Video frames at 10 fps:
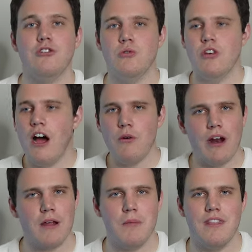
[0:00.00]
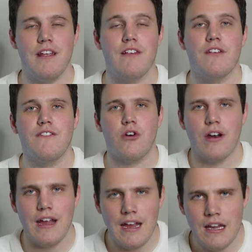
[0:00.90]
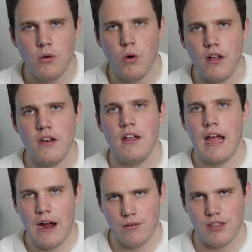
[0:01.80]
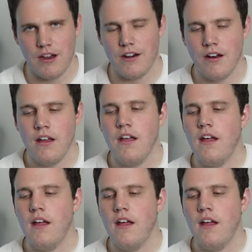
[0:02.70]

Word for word: do not recommend this for anyone out there.